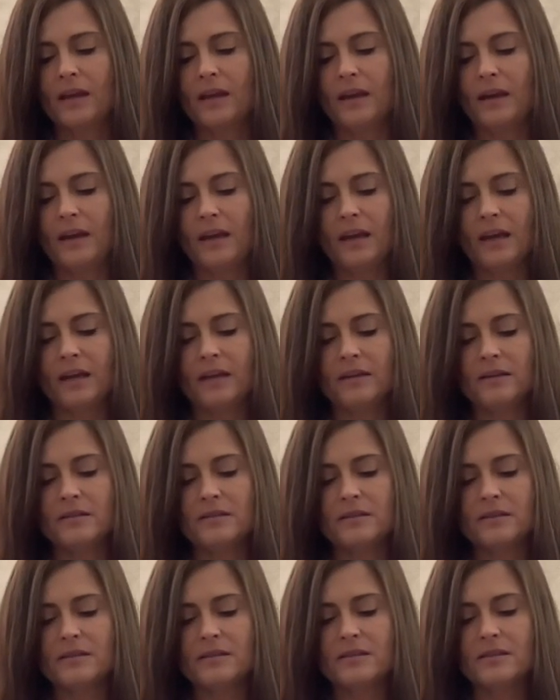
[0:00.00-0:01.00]
And
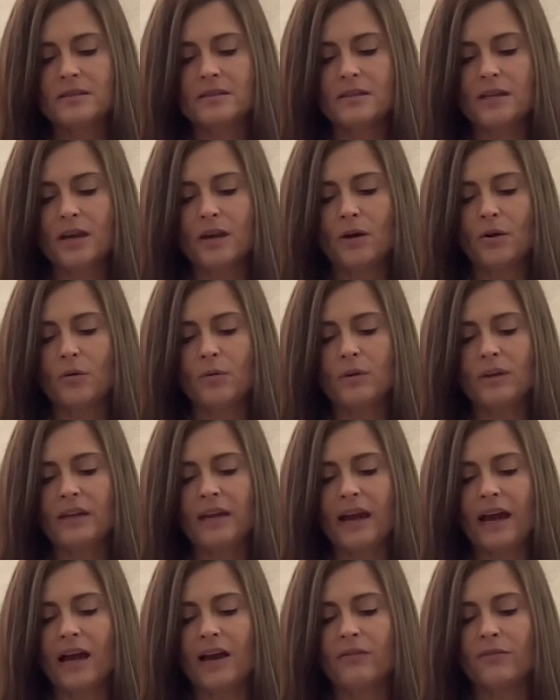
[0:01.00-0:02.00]
so,
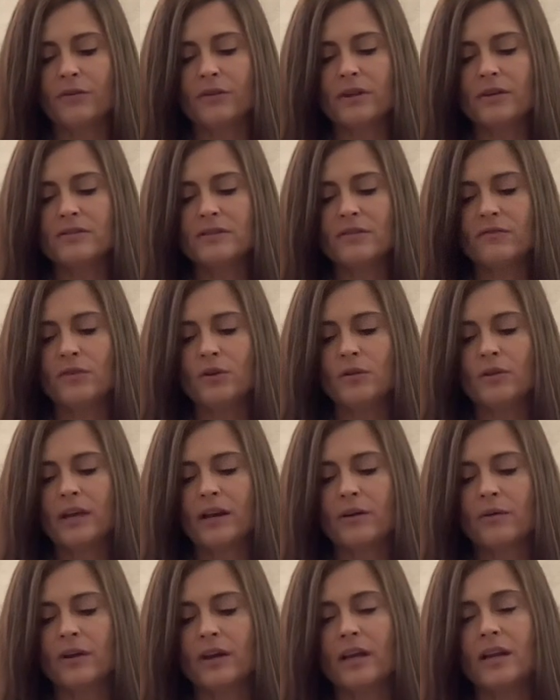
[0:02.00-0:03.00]
yeah, for those of you
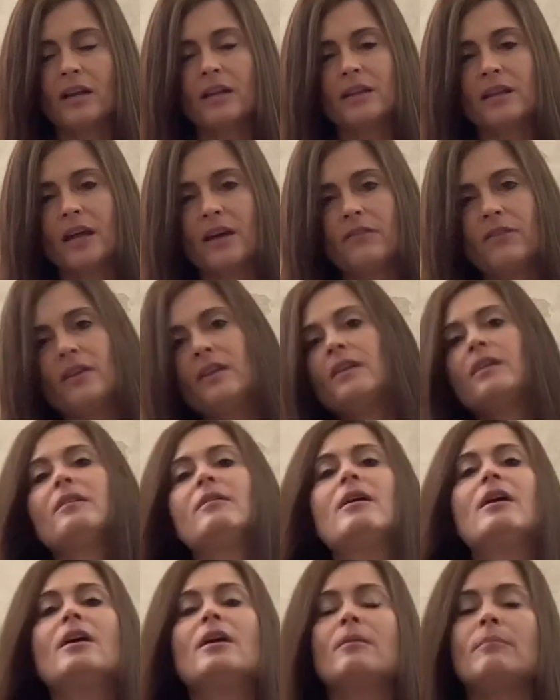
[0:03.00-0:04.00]
that are in a
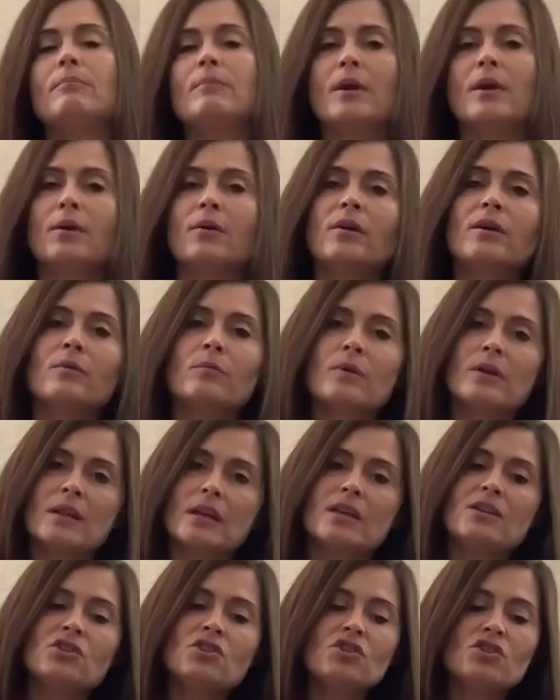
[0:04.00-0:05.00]
loving married
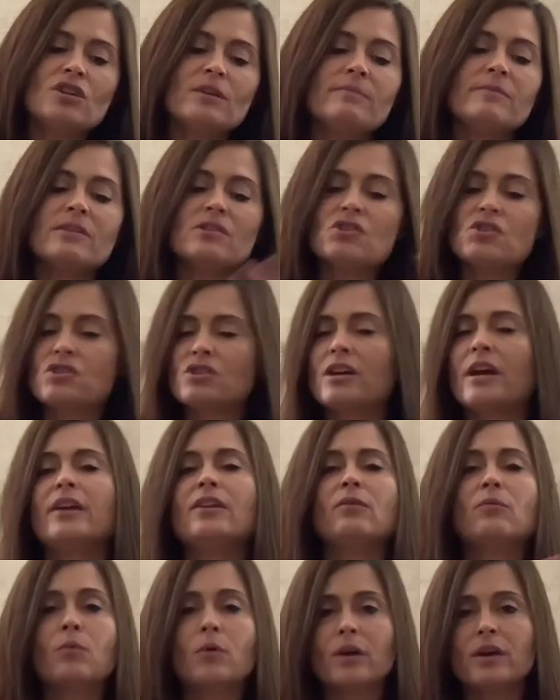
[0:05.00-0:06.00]
relationship that's just
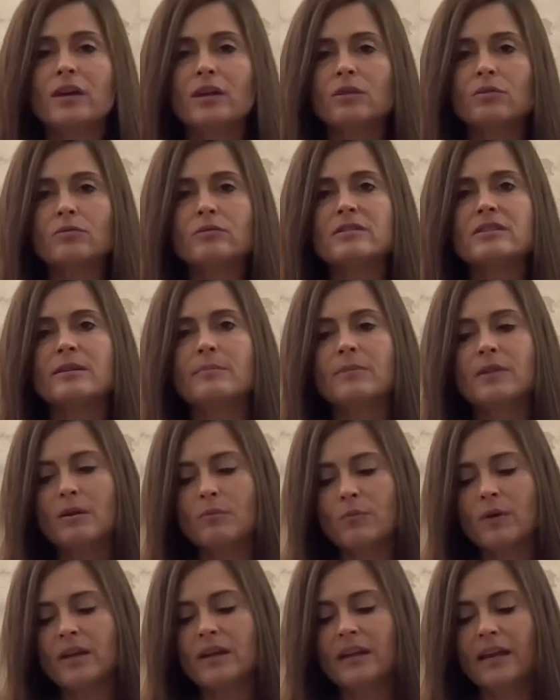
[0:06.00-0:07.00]
kind of working through
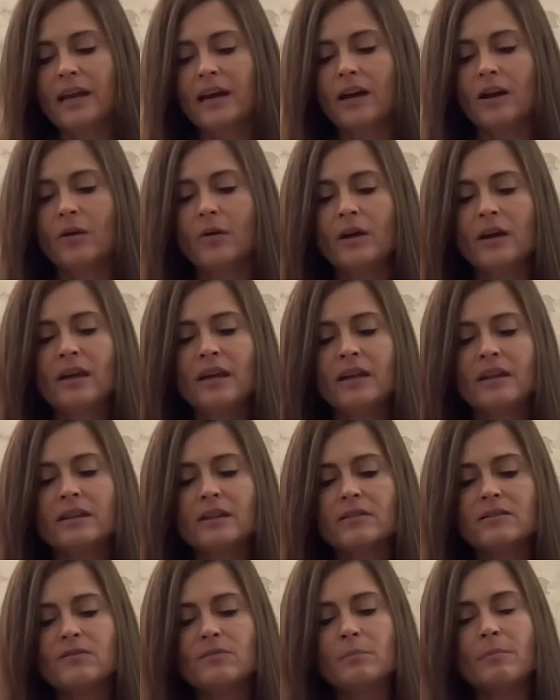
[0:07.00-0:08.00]
something right now,
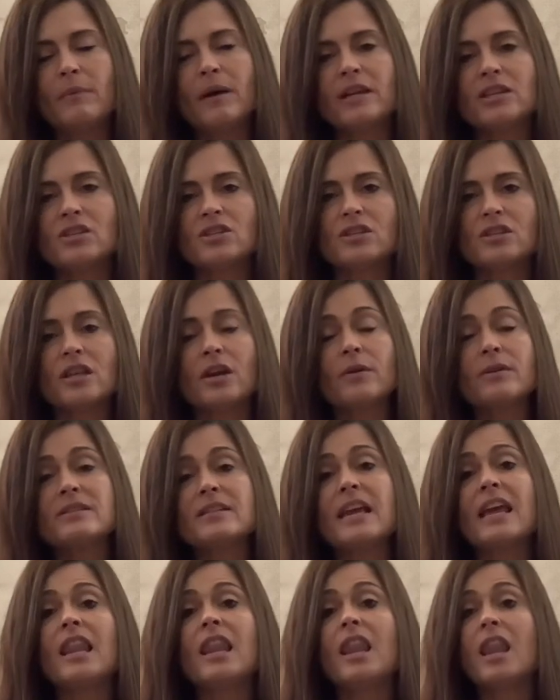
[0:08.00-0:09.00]
there
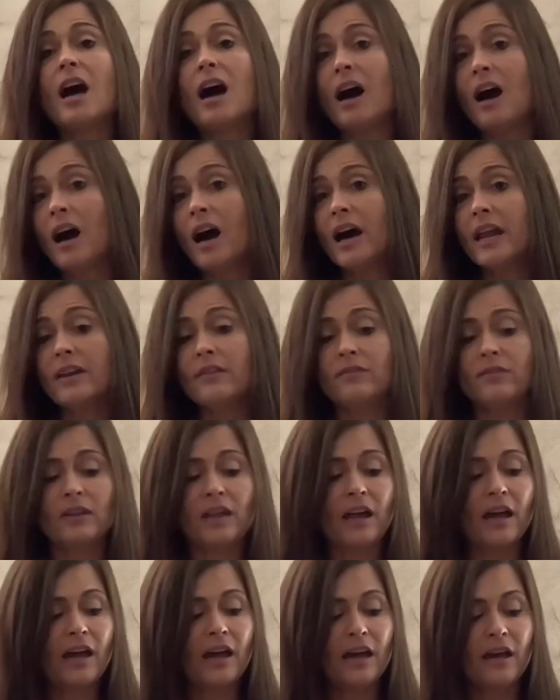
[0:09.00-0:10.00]
is a lot of
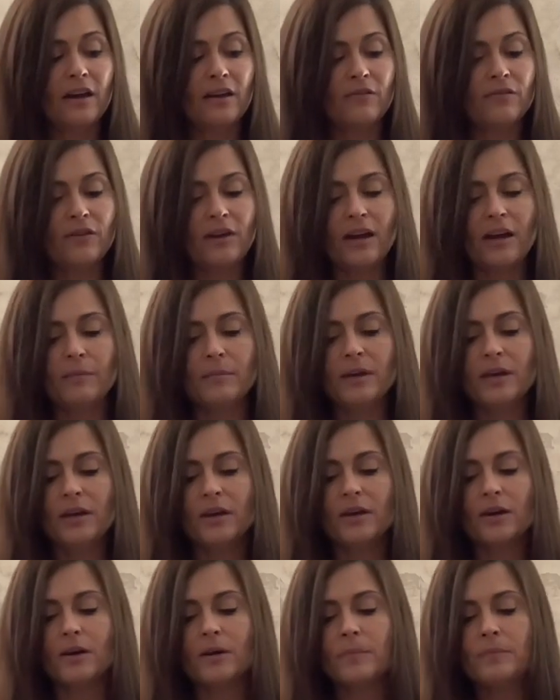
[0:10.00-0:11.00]
love
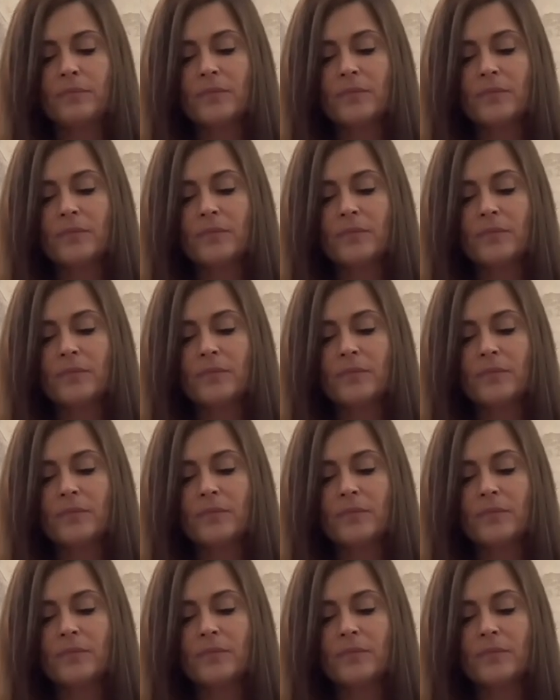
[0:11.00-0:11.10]
here